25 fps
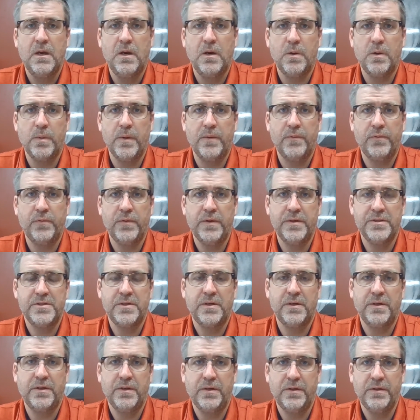or refresh
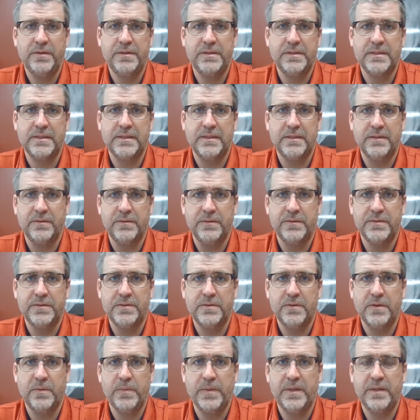our current skills
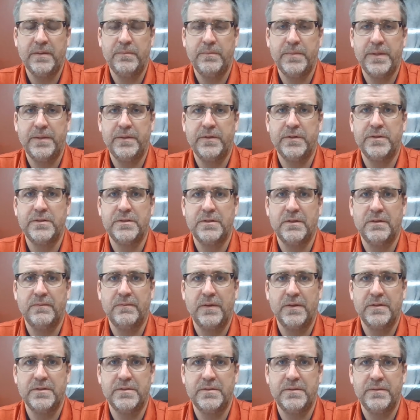so that we can better serve
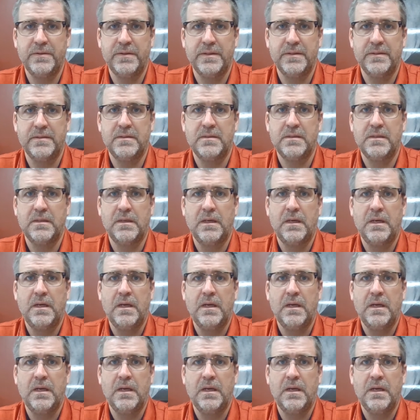our students.